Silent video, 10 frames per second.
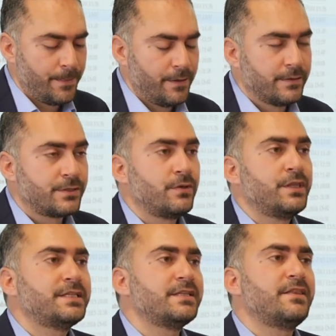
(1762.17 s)
So
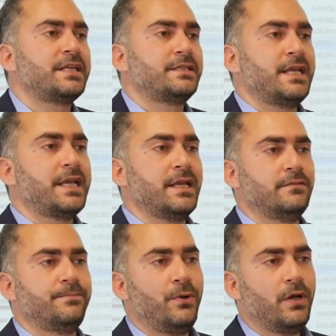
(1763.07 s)
this is the
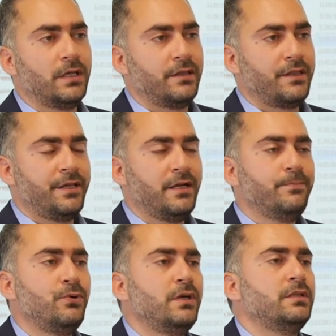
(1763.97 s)
second point. The third
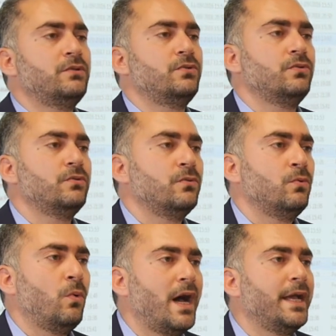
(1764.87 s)
point,
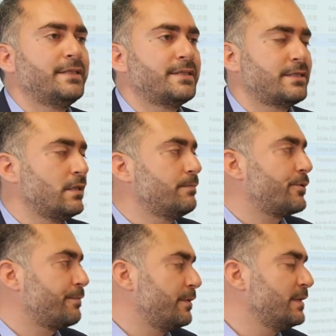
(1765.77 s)
why it's still
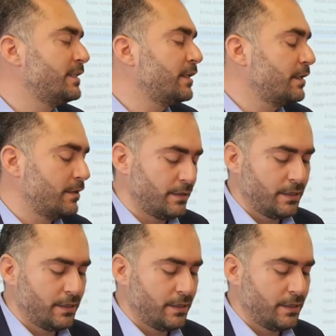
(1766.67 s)
problematic,